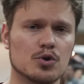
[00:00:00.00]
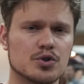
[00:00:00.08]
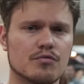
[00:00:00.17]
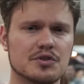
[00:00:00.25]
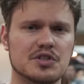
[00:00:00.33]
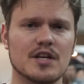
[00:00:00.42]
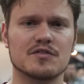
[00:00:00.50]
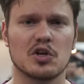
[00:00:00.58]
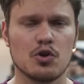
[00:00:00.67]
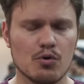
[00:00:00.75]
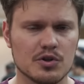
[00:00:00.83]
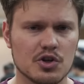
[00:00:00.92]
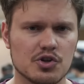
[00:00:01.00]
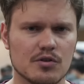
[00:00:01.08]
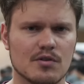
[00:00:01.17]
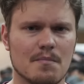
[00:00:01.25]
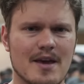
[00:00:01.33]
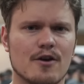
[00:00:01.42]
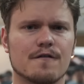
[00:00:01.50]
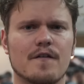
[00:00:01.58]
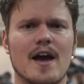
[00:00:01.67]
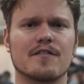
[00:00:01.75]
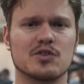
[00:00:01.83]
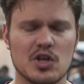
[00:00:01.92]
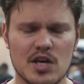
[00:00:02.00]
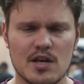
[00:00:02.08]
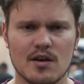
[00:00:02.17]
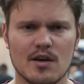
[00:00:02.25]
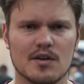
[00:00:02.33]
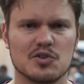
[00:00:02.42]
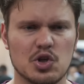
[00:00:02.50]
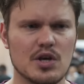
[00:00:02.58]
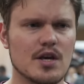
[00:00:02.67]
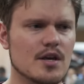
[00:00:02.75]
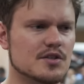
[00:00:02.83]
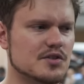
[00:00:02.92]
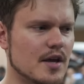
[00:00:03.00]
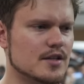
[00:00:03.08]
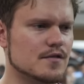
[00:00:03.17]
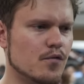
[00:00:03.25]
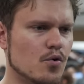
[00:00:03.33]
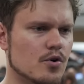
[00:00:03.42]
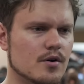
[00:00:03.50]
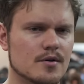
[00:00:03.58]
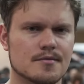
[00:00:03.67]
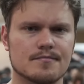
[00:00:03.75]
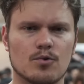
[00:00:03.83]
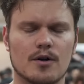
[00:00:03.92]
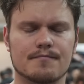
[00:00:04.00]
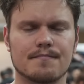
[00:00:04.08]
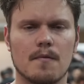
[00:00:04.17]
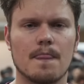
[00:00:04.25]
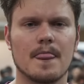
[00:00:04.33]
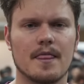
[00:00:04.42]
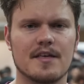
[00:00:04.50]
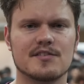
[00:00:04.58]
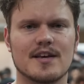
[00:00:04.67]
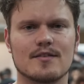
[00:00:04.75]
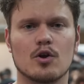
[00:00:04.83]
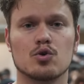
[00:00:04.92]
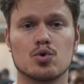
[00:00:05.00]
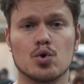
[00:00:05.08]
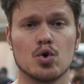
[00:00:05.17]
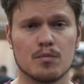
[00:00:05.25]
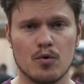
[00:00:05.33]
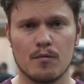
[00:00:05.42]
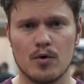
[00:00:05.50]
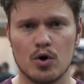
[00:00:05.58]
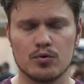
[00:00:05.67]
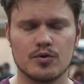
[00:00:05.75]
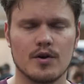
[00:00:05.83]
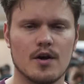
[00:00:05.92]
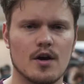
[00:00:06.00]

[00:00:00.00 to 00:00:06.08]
also receives a new addition, the Maker 5 T. T stands for, well, they said turbo mode,